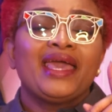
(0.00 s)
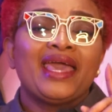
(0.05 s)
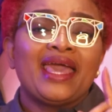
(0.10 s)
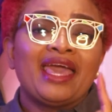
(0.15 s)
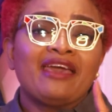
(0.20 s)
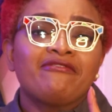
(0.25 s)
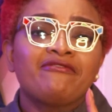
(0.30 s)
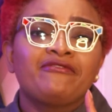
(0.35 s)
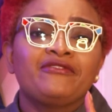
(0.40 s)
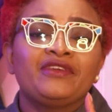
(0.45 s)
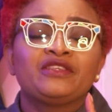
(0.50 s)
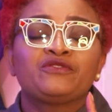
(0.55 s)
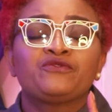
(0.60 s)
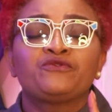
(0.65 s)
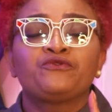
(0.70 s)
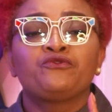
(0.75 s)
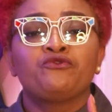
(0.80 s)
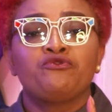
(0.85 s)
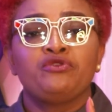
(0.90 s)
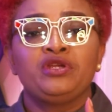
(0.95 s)
F is
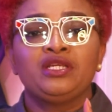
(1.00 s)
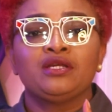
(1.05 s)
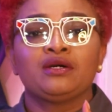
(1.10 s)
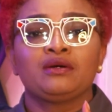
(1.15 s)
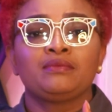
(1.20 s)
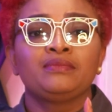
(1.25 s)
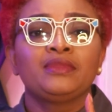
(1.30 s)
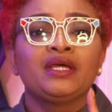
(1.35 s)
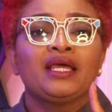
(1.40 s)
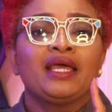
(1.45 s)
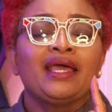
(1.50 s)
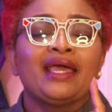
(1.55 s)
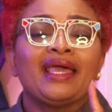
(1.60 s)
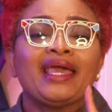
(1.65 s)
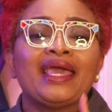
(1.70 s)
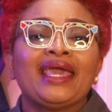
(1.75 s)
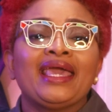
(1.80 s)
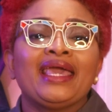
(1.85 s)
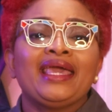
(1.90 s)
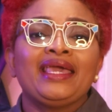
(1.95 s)
freedom,
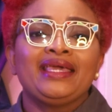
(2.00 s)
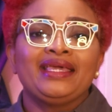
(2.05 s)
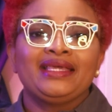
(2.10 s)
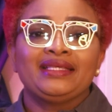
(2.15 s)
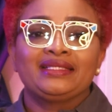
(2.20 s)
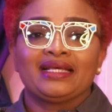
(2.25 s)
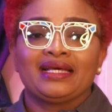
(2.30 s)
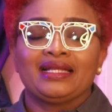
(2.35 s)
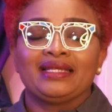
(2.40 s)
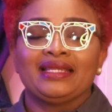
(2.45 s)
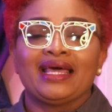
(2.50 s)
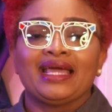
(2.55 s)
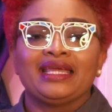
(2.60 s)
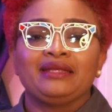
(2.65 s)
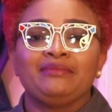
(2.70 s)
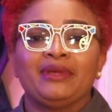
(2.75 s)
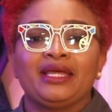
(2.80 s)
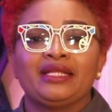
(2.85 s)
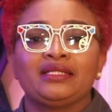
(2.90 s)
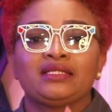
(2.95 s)
A is
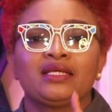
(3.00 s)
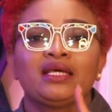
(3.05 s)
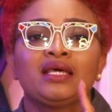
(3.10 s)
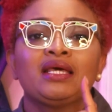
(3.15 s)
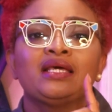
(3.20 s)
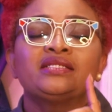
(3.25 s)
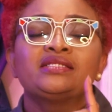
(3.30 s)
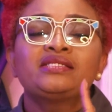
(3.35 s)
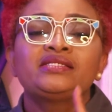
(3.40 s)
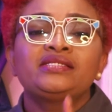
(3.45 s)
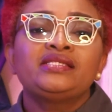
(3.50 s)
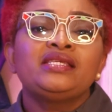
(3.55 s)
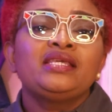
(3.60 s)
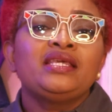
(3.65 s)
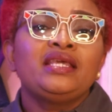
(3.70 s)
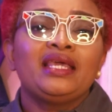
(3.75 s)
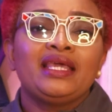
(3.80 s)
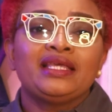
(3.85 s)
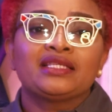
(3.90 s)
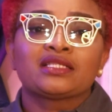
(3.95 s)
alignment,
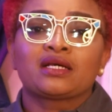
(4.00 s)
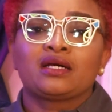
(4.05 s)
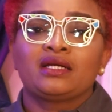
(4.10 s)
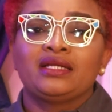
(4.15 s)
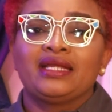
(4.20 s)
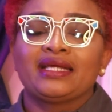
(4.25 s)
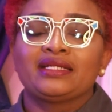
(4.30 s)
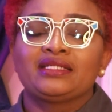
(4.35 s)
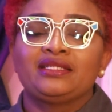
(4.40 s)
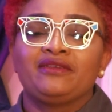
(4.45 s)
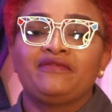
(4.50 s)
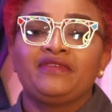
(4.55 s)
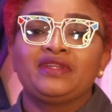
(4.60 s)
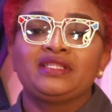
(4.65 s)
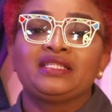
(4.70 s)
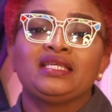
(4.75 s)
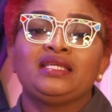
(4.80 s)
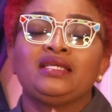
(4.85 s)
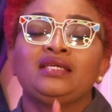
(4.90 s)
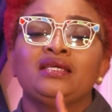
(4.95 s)
C is
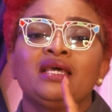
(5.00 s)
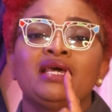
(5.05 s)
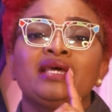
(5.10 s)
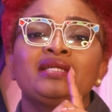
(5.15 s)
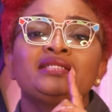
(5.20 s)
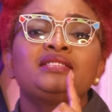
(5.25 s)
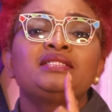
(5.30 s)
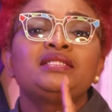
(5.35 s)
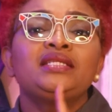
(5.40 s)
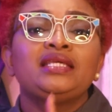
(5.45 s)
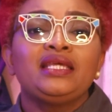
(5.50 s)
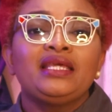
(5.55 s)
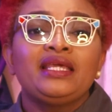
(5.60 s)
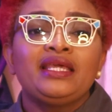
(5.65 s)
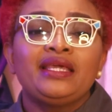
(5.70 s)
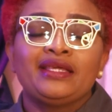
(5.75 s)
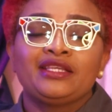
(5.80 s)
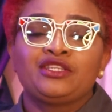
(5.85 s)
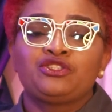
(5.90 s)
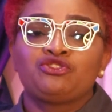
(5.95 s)
connectivity,
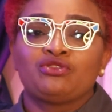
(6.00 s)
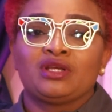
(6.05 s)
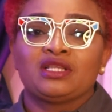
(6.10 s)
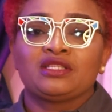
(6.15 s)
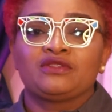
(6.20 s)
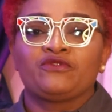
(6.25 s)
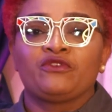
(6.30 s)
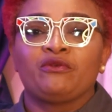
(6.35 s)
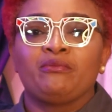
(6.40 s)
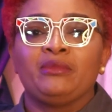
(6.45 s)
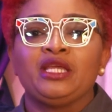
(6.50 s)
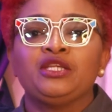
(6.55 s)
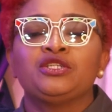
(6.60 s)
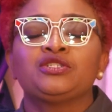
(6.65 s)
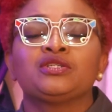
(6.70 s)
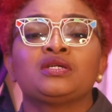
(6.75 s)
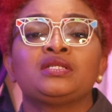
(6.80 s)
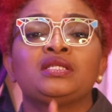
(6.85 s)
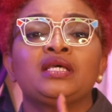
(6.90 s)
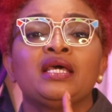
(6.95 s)
T is
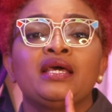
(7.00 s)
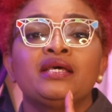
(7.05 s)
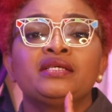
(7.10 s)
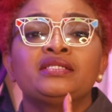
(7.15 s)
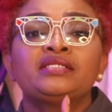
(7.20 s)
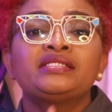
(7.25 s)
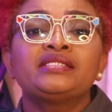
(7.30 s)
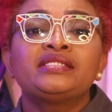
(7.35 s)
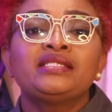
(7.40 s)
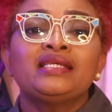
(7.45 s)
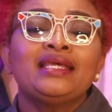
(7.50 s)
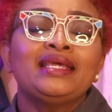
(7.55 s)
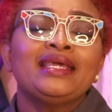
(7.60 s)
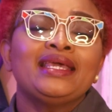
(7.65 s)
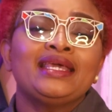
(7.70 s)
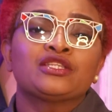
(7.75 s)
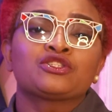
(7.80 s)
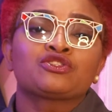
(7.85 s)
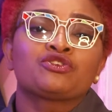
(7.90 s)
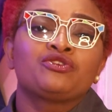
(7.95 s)
transformation,
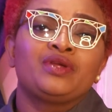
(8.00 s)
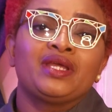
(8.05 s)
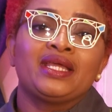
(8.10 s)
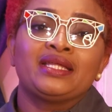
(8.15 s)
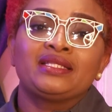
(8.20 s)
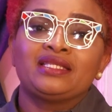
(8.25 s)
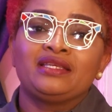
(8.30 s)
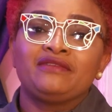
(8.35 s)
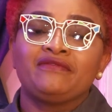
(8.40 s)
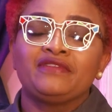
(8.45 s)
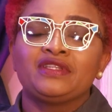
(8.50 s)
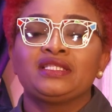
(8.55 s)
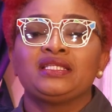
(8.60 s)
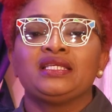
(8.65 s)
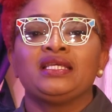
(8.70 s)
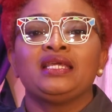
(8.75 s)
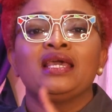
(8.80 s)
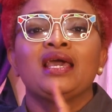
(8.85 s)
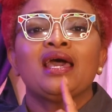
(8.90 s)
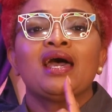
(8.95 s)
C is
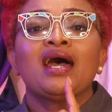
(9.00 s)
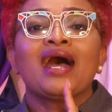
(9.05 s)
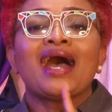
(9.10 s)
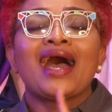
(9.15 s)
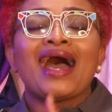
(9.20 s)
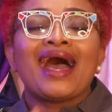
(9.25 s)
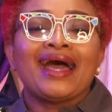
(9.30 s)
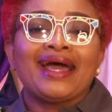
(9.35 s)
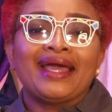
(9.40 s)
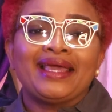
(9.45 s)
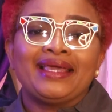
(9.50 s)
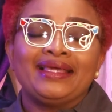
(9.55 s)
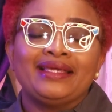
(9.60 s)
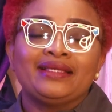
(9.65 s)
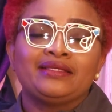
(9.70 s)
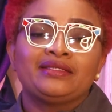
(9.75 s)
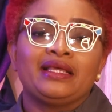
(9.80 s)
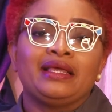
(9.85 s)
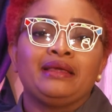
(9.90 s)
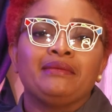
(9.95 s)
creativity, I
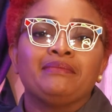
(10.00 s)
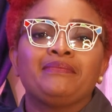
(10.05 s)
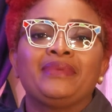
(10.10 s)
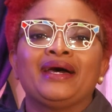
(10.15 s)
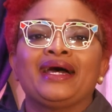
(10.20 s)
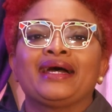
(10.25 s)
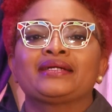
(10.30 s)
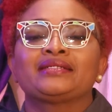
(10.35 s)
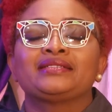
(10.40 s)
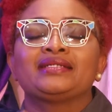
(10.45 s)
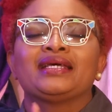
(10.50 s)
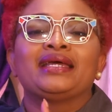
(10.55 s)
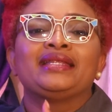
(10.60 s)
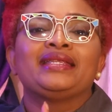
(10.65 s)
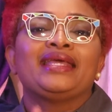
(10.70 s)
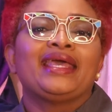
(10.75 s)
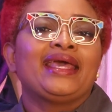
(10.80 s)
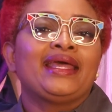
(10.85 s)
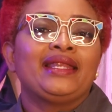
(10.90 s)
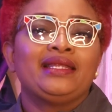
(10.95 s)
is impact,
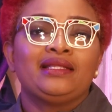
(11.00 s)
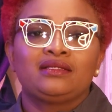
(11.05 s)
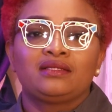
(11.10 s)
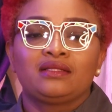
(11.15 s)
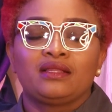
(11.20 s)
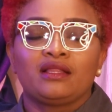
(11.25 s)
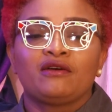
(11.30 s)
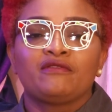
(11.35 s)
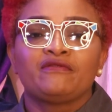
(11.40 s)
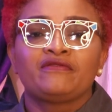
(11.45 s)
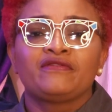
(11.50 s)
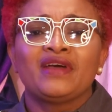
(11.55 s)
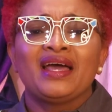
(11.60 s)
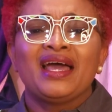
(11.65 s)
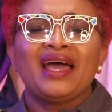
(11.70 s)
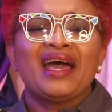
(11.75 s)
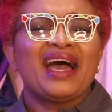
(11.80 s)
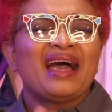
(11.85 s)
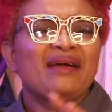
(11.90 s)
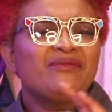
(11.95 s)
and L is love.
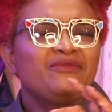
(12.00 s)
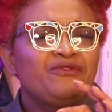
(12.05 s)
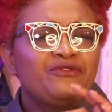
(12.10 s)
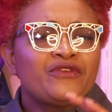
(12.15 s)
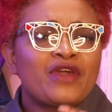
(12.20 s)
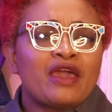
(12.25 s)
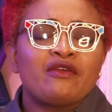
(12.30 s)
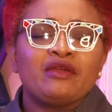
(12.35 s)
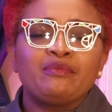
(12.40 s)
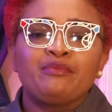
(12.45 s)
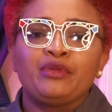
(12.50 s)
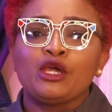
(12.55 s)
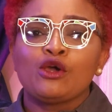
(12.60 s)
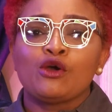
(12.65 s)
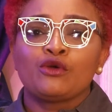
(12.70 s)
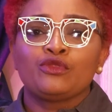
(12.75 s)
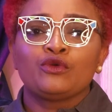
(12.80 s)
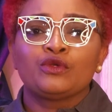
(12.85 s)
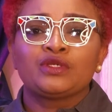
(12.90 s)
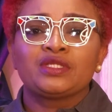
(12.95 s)
I'm very big
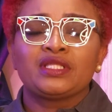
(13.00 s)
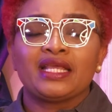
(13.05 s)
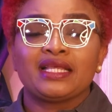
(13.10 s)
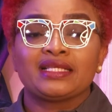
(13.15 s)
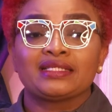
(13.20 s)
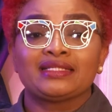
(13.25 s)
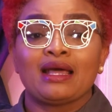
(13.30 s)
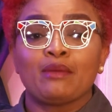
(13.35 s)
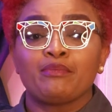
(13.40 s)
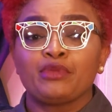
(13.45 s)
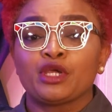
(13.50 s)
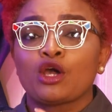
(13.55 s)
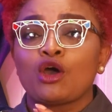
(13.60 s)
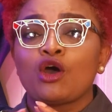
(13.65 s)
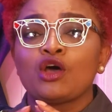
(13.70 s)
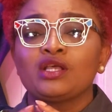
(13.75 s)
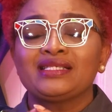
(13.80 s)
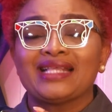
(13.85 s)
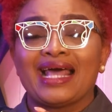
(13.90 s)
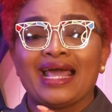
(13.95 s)
on those things. Now,
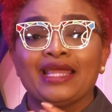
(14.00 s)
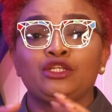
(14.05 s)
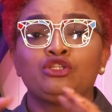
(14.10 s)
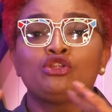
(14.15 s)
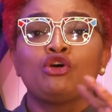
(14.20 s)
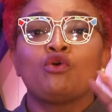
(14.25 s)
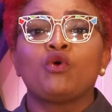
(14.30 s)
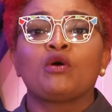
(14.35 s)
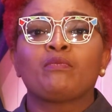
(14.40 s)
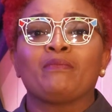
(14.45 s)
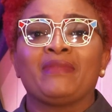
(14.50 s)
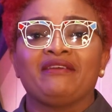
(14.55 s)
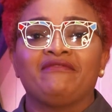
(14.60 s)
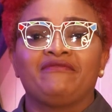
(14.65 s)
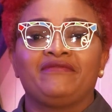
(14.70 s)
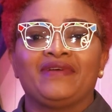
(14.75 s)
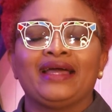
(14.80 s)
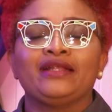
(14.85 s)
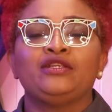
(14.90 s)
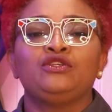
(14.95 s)
because I know what my
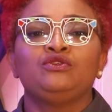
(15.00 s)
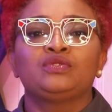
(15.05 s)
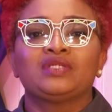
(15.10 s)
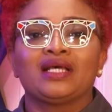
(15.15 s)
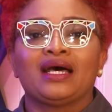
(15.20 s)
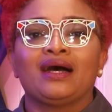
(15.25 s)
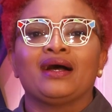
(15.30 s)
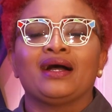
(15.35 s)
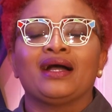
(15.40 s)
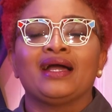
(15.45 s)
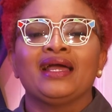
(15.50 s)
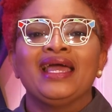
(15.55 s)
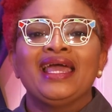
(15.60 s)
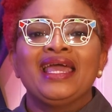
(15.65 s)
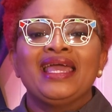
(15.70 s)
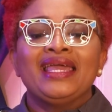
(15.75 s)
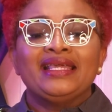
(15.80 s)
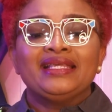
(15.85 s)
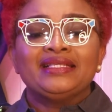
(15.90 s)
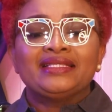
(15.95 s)
values are,
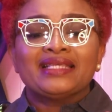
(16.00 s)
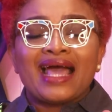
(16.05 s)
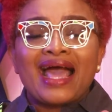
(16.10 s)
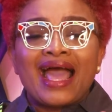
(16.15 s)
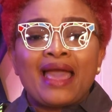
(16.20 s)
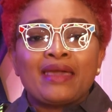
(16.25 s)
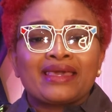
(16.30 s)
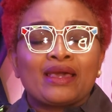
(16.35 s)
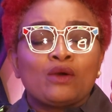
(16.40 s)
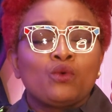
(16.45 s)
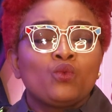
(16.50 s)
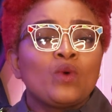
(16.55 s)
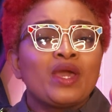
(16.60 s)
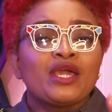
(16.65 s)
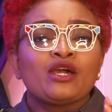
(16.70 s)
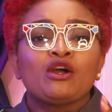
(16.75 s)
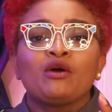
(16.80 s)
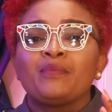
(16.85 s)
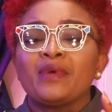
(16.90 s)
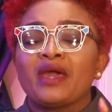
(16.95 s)
is I can
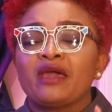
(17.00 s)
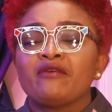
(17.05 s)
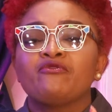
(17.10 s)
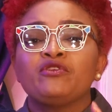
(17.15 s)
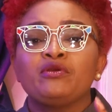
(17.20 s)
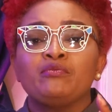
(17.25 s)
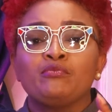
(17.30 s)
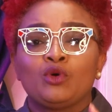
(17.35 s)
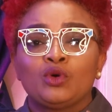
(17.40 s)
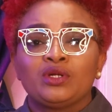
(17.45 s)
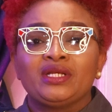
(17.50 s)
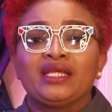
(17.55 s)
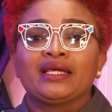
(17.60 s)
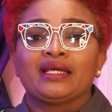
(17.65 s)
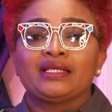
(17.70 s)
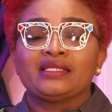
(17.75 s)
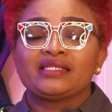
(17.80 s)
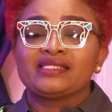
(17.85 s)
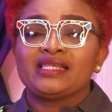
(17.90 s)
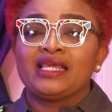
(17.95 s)
wake up every
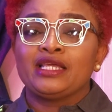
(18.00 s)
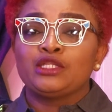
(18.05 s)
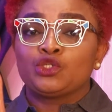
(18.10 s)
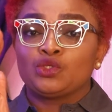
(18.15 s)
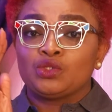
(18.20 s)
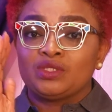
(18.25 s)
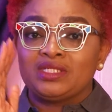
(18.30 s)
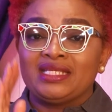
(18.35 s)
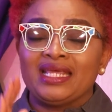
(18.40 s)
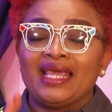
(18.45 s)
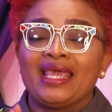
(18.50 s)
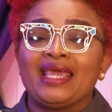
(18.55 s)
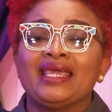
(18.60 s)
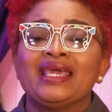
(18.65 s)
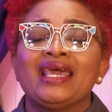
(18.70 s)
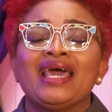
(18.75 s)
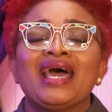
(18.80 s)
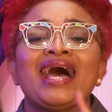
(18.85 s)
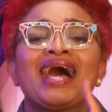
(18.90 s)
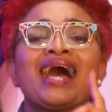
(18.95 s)
morning and say,
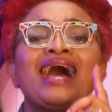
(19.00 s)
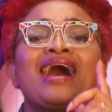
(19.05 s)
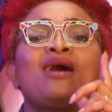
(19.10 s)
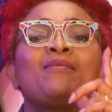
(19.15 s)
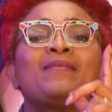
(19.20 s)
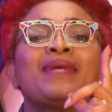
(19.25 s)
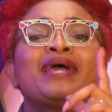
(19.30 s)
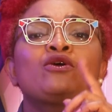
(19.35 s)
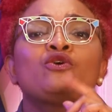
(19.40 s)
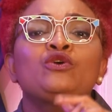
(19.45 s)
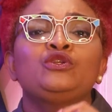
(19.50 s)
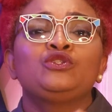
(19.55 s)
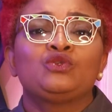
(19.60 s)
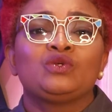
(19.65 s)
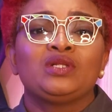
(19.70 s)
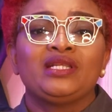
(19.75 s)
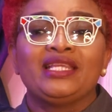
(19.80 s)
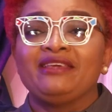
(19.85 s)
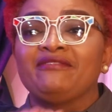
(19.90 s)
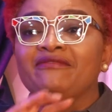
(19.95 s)
today, how am I going
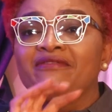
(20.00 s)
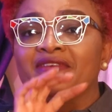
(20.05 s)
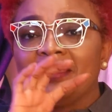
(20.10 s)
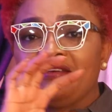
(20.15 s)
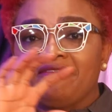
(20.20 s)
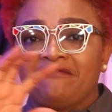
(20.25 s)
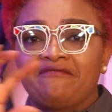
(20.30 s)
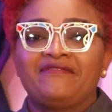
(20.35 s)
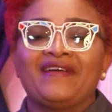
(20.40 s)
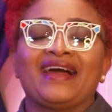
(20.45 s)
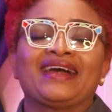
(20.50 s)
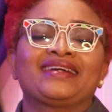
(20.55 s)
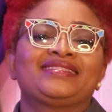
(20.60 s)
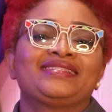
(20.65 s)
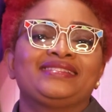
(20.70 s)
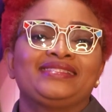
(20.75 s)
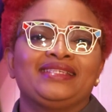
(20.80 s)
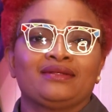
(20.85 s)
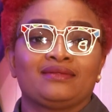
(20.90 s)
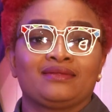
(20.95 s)
to live
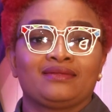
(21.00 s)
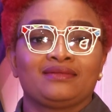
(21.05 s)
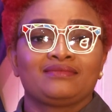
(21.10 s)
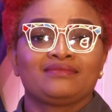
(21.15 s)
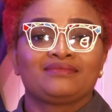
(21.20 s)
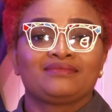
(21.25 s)
FACTSIL?